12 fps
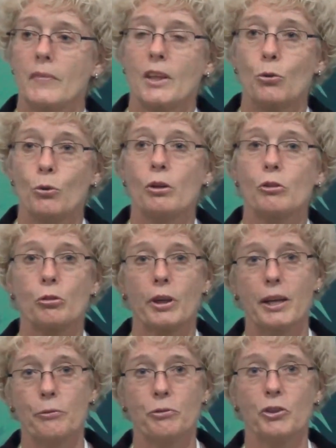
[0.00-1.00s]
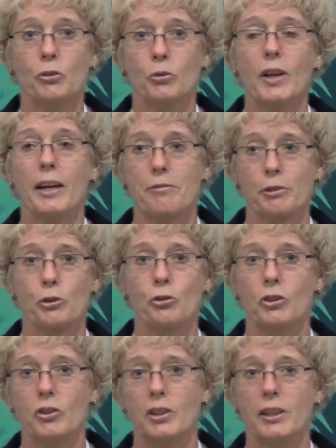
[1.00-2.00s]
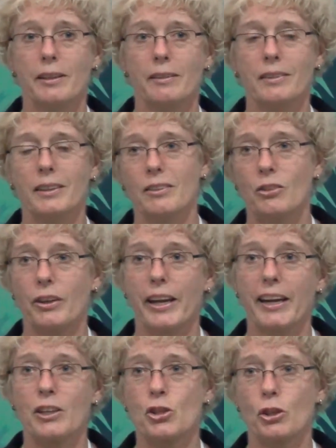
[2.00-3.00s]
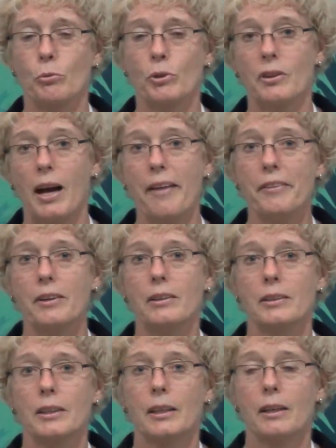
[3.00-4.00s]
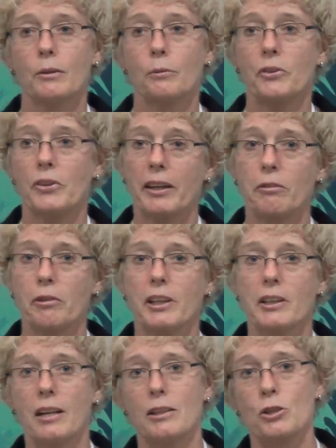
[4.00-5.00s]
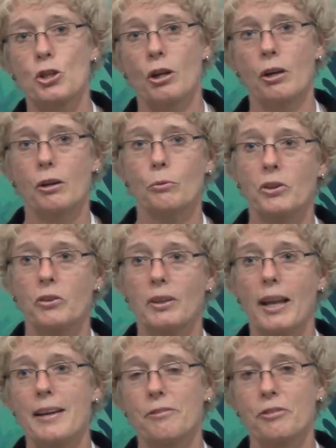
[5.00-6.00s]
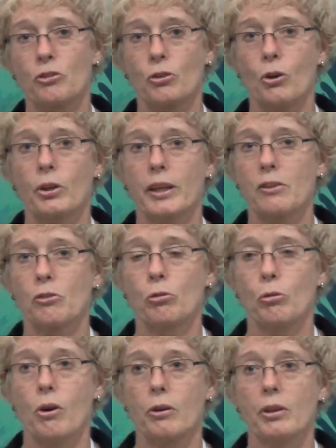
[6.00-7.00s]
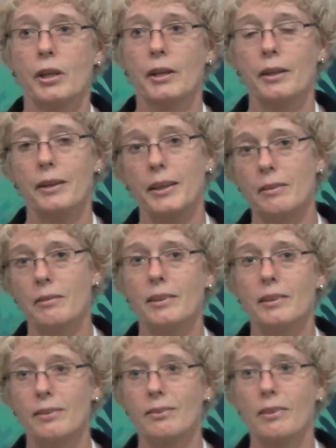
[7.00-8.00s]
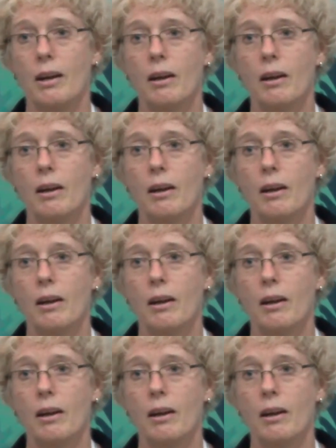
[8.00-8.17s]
you also have this diversity and the interaction with other with agriculture, with livestock and so on in these